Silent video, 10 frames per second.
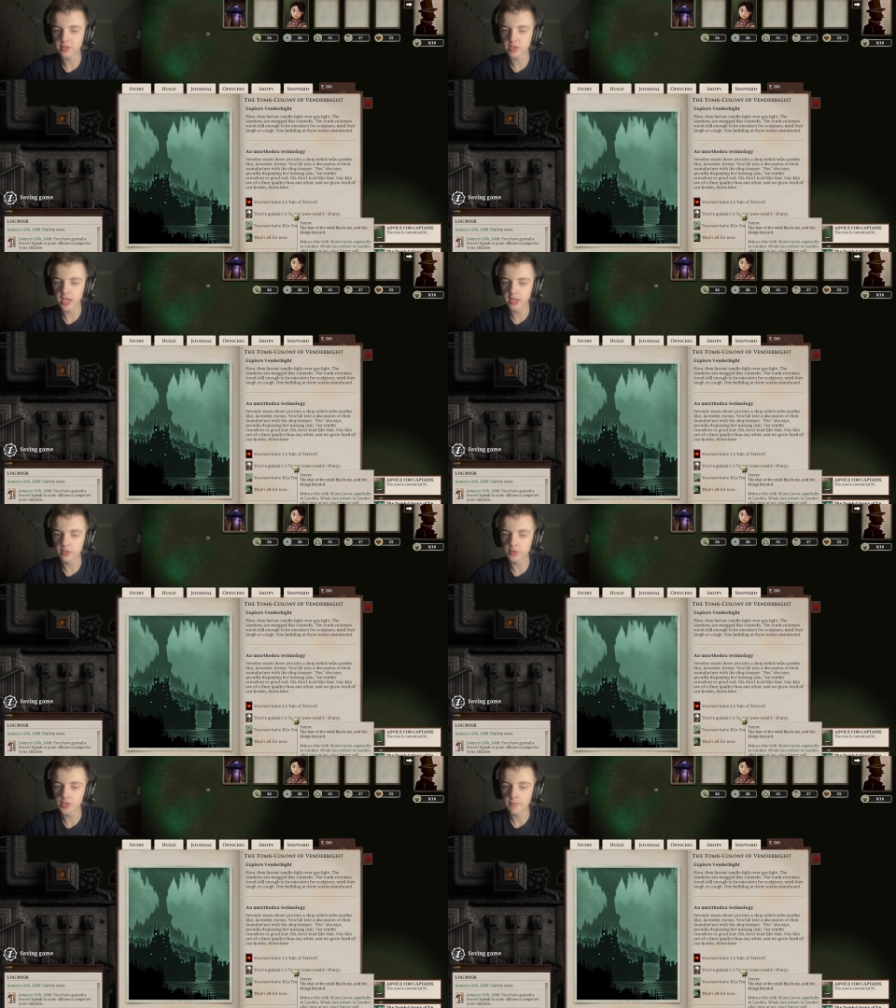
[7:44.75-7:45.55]
sells
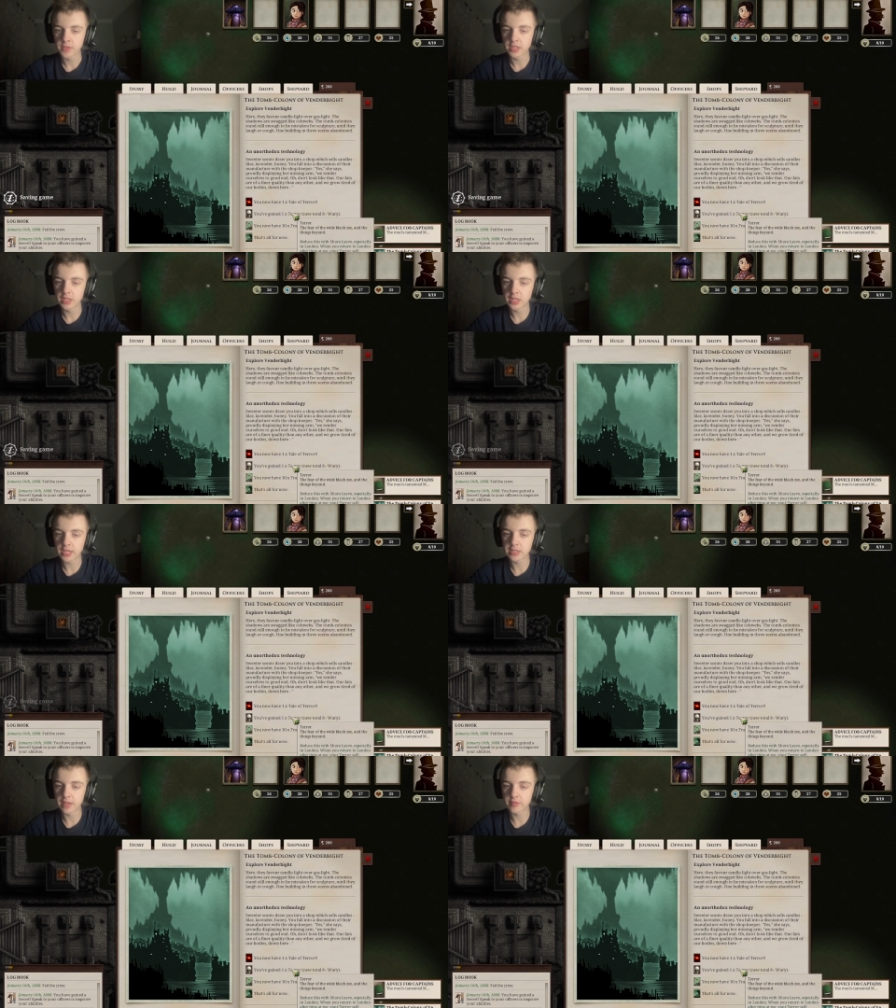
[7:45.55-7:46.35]
candles lit
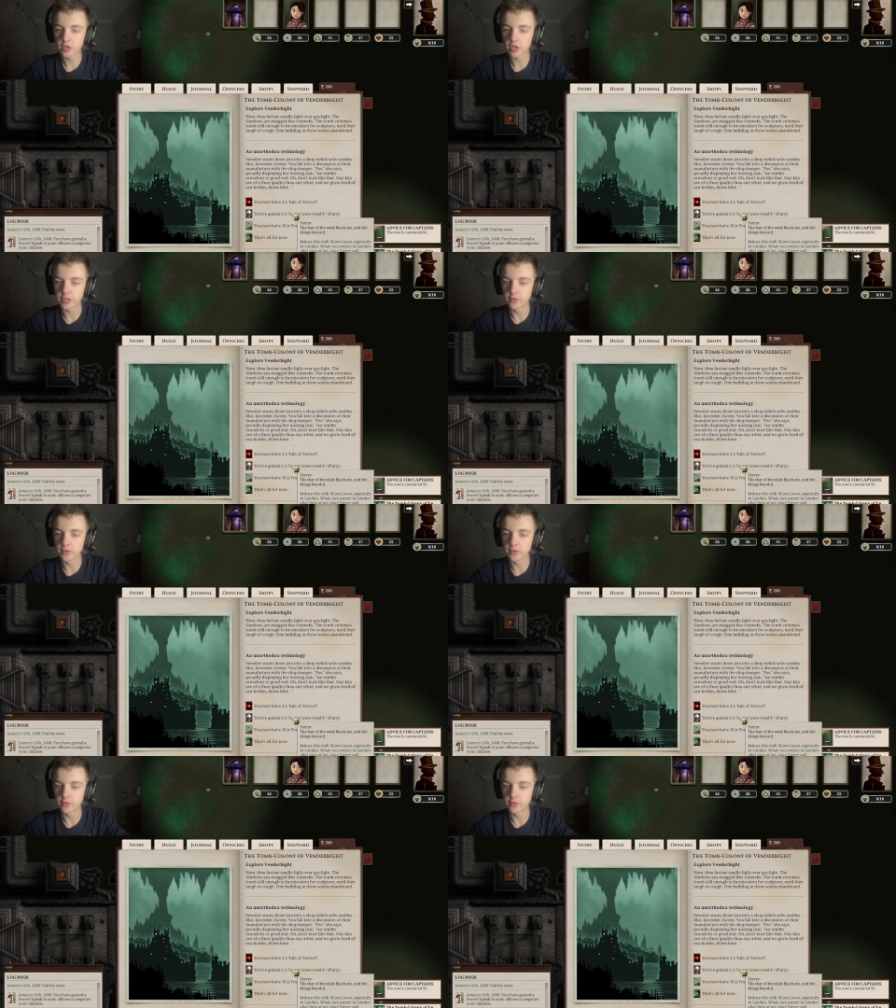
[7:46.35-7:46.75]
like lavender honey.